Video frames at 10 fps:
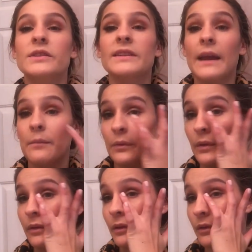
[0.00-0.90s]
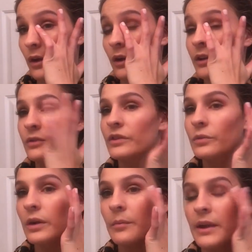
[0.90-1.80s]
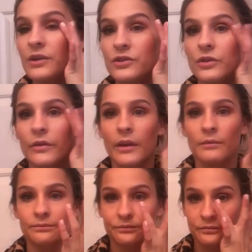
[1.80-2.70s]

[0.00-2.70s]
statement with your dark. You just want to make sure that